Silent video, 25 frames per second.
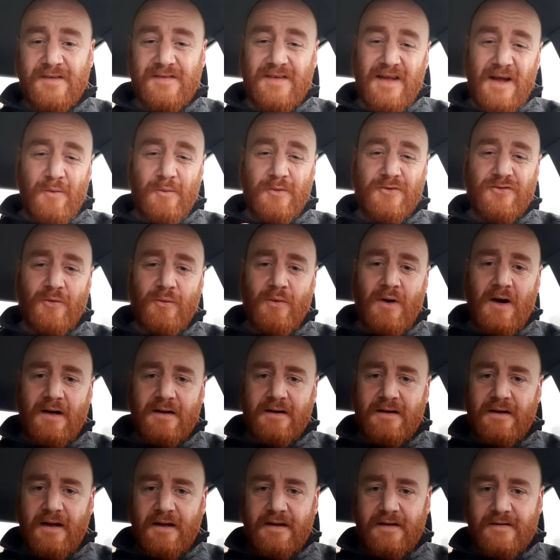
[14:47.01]
Is that what you
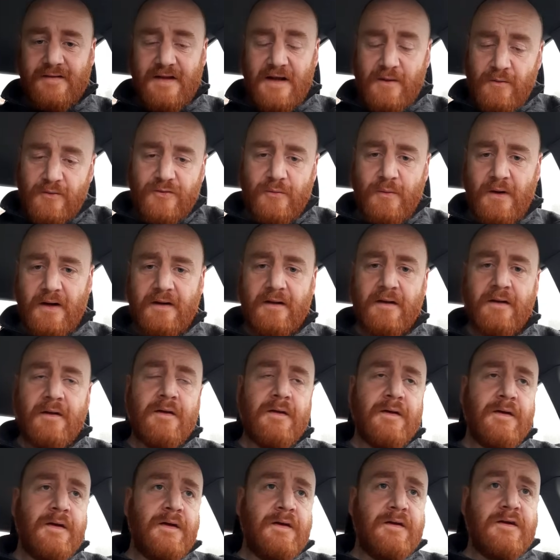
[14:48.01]
want? Is that what you want?
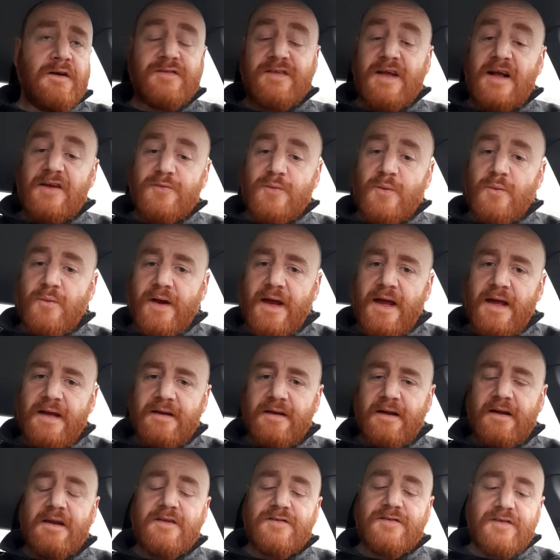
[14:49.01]
Because that's where we're
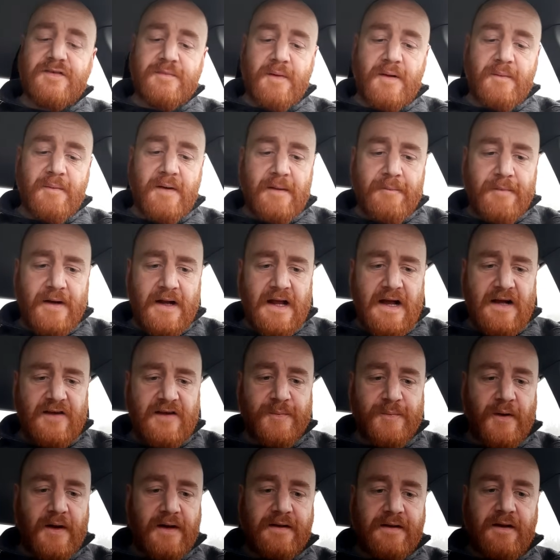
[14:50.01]
heading, and this is my
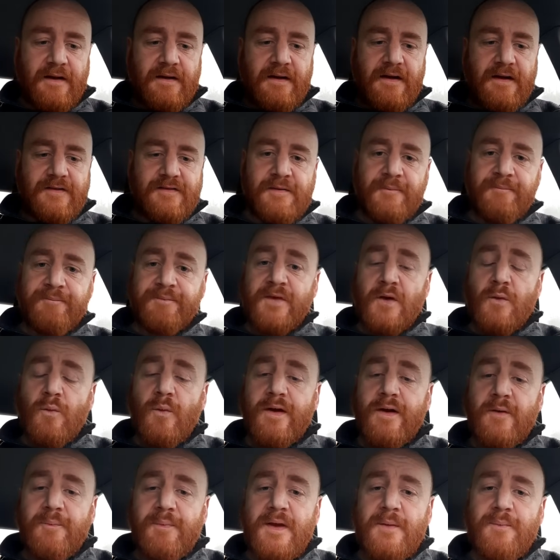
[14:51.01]
last point on this.
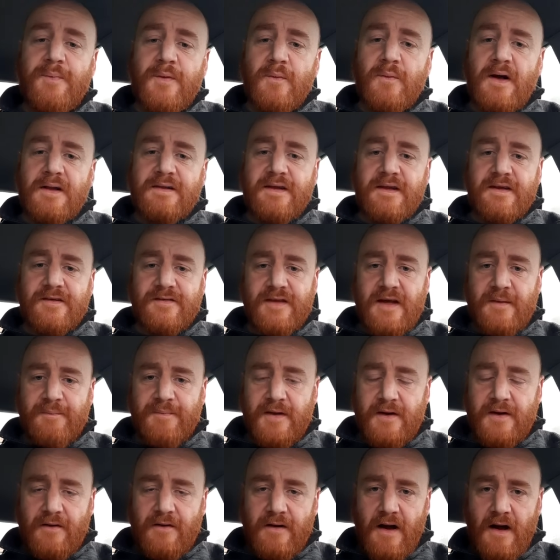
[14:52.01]
Whether people want to
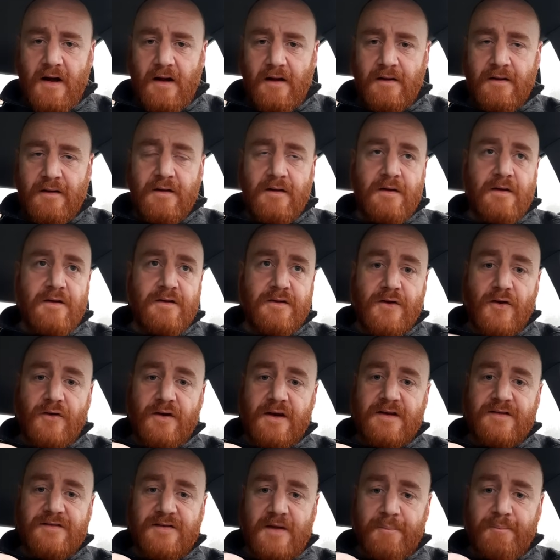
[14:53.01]
accept it or not,
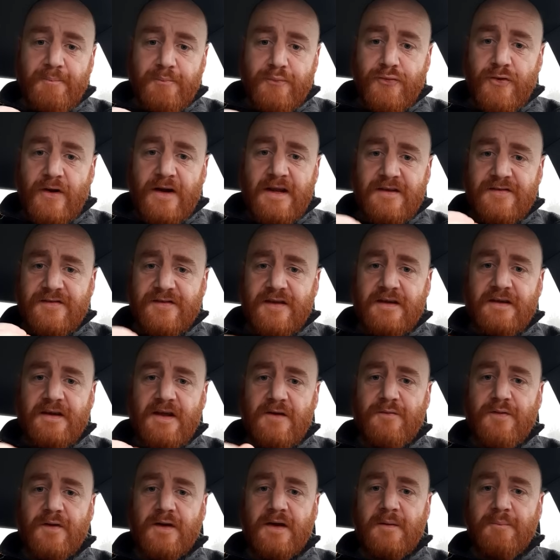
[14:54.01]
there is a pretty
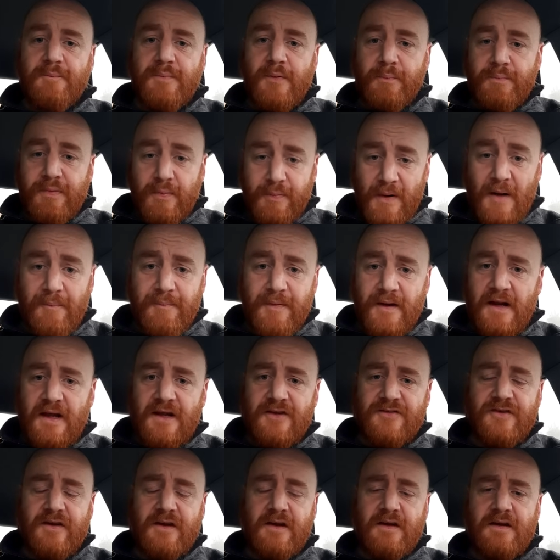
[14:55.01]
significant
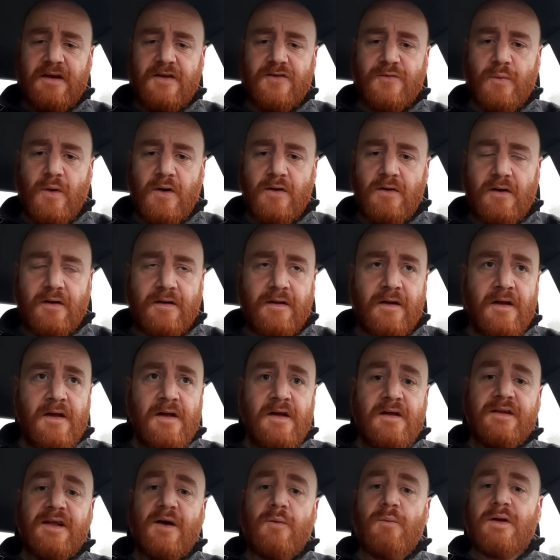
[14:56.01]
population in this world
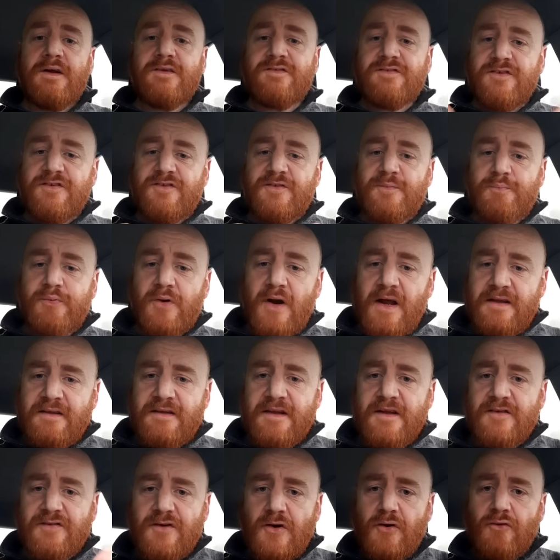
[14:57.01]
that wants to
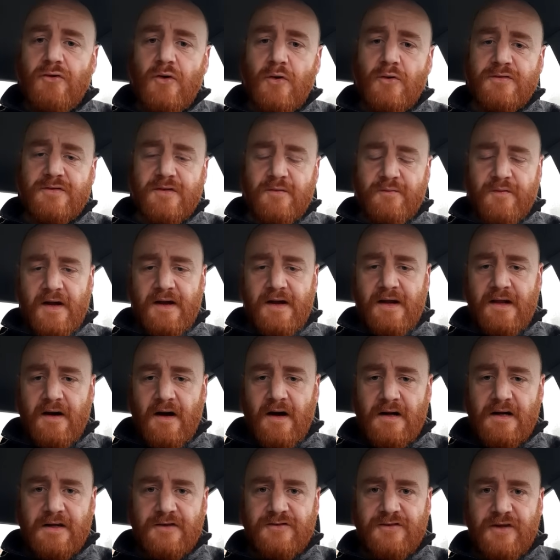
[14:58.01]
spread this corrosive
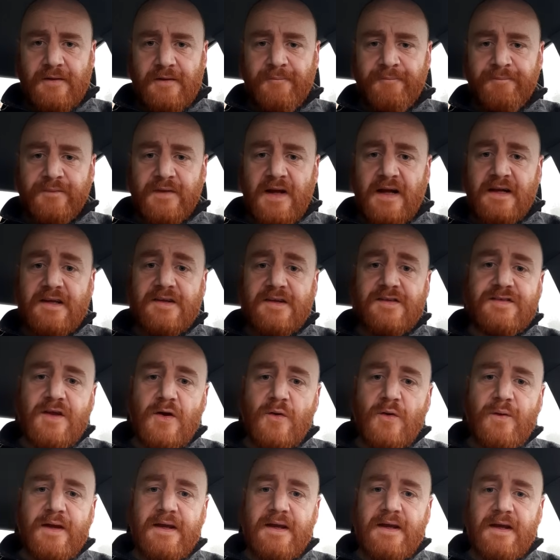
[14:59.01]
ideology. And
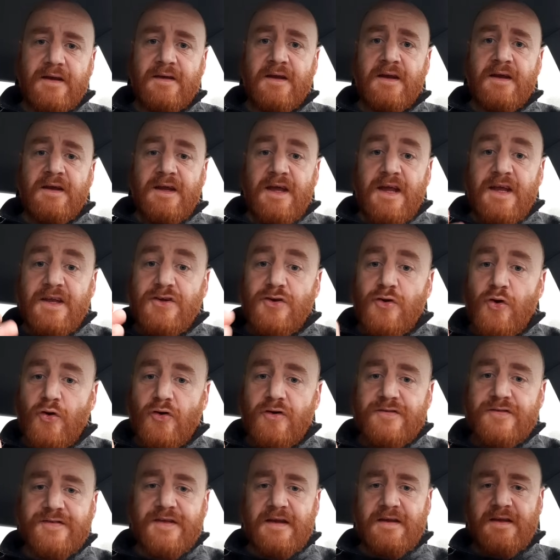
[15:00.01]
it's doing it in
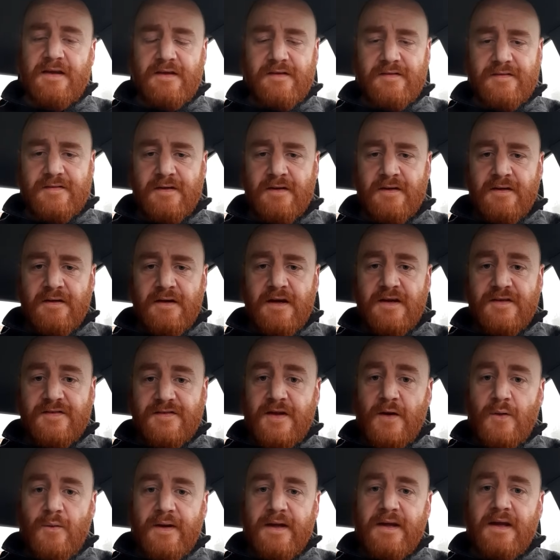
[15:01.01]
your cities.
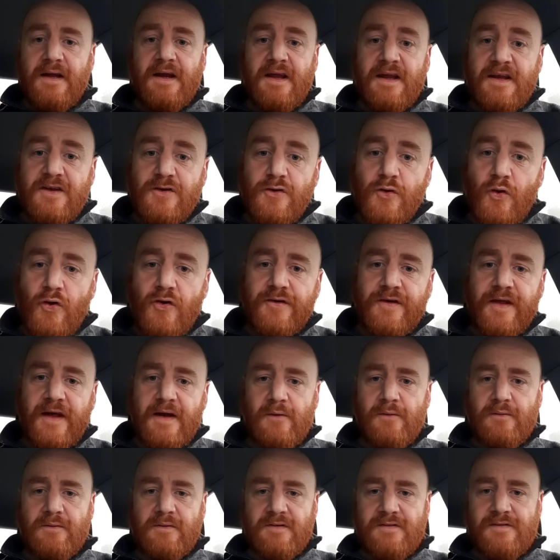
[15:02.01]
It's doing it in your
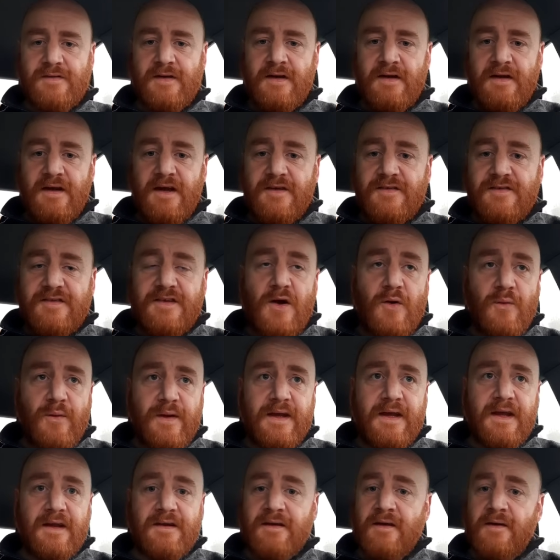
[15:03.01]
towns. It's
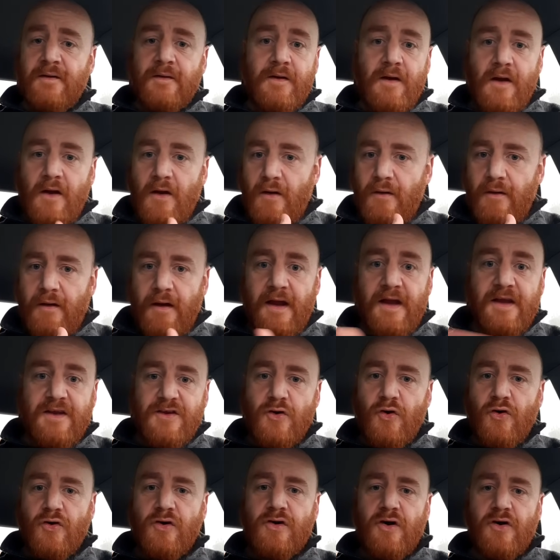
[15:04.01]
doing it
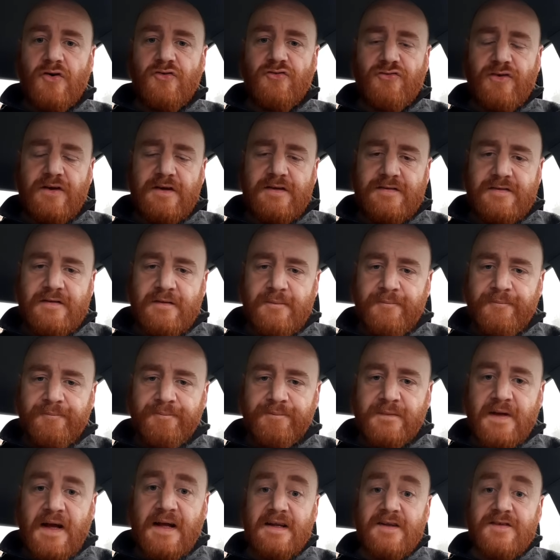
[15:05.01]
in your countries.
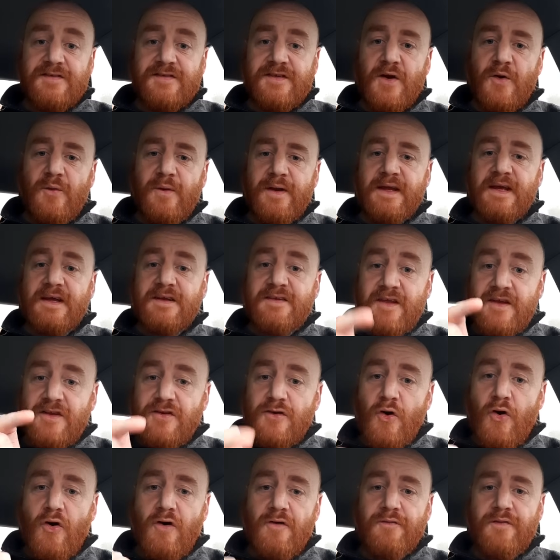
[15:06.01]
And it's doing it
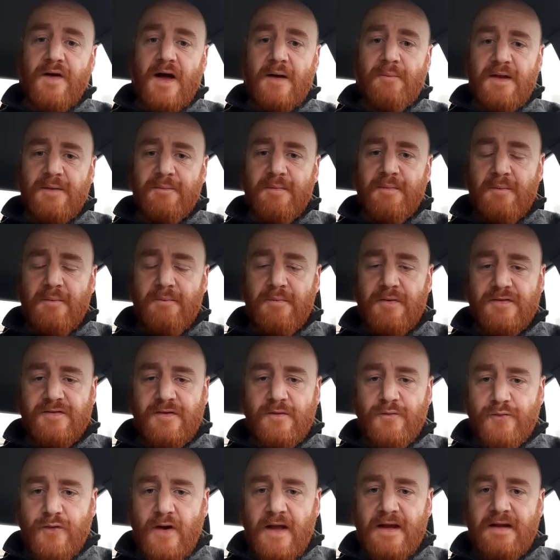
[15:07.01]
to your family
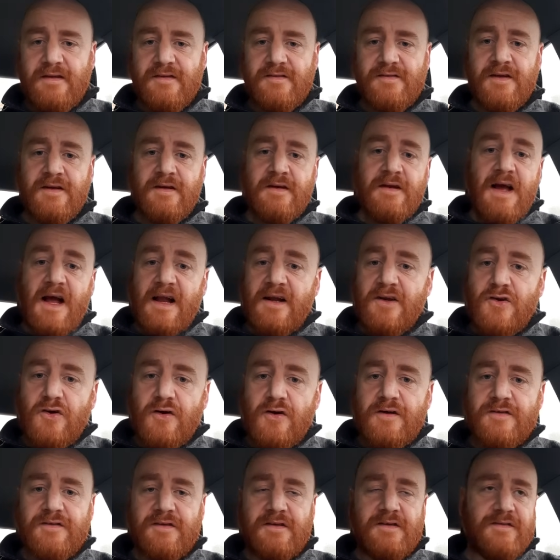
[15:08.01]
members and friends
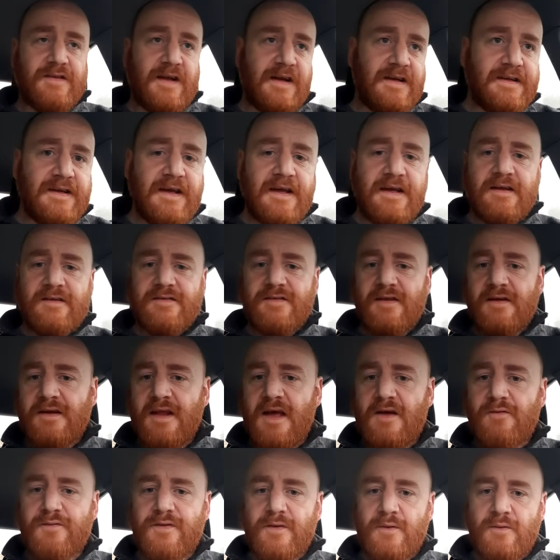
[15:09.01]
and cousins and kids
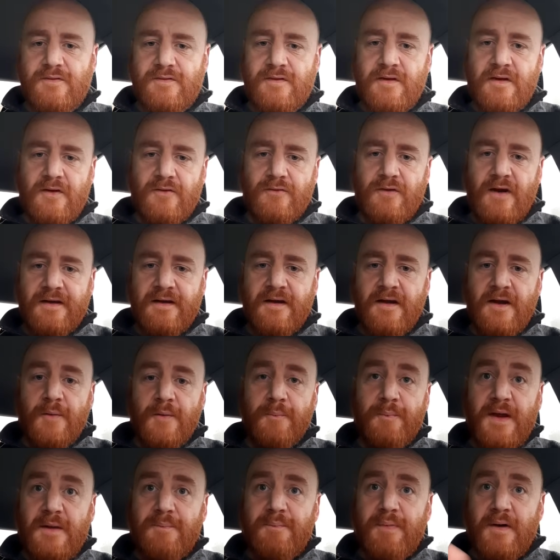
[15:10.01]
and nephews, right?
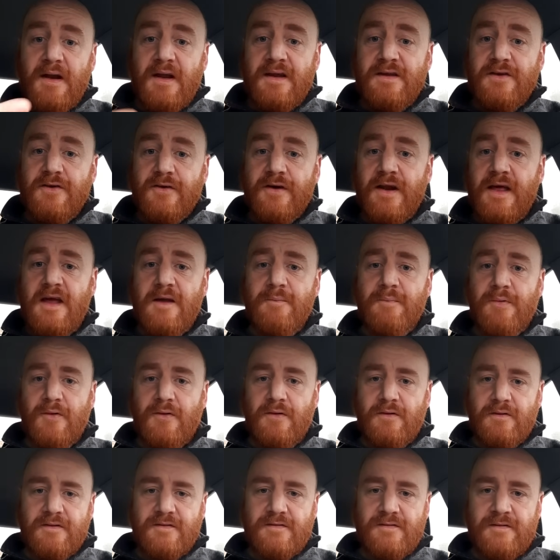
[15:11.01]
People in your
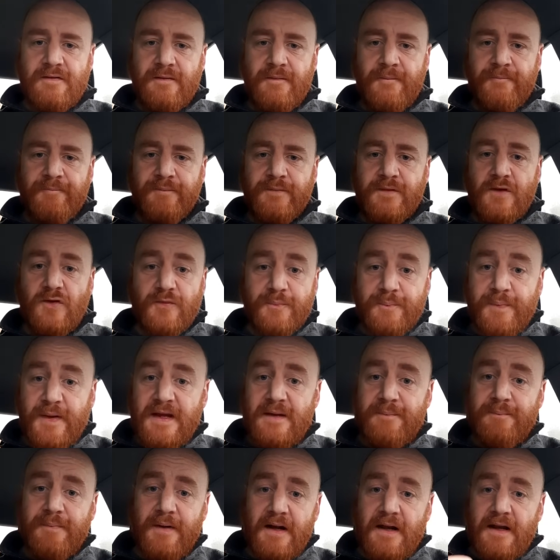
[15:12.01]
neighborhoods. There's
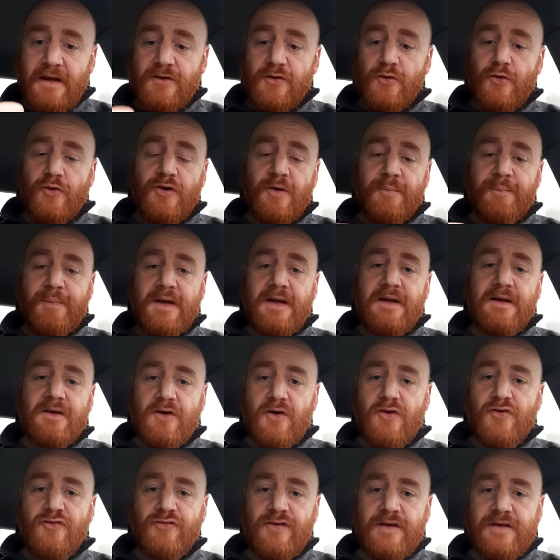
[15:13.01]
people in
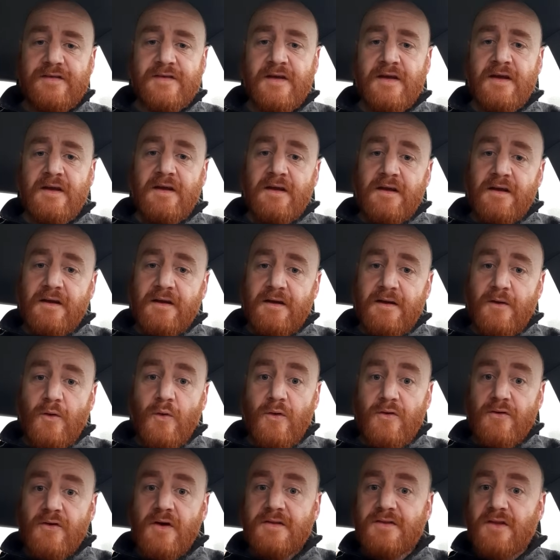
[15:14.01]
European countries
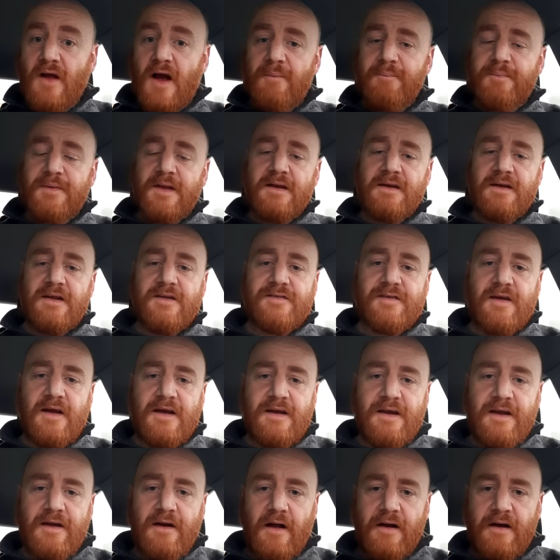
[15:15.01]
who are adopting this
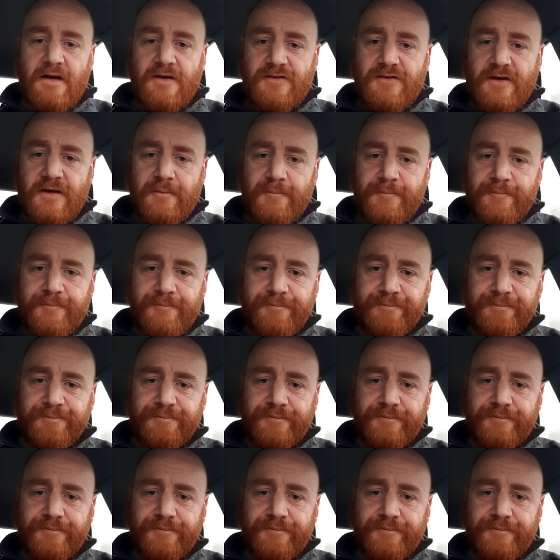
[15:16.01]
ideology.